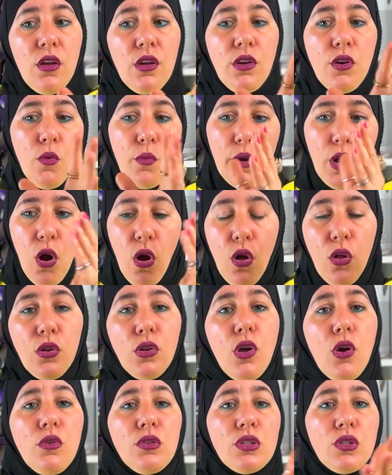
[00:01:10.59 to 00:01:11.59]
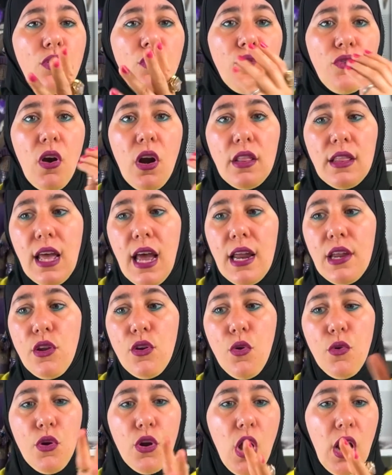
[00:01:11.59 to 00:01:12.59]
we all know so far that,
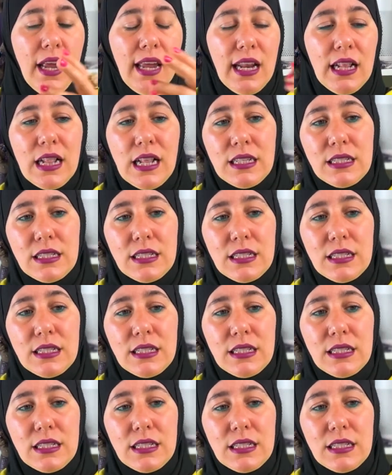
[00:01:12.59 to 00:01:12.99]
you're not getting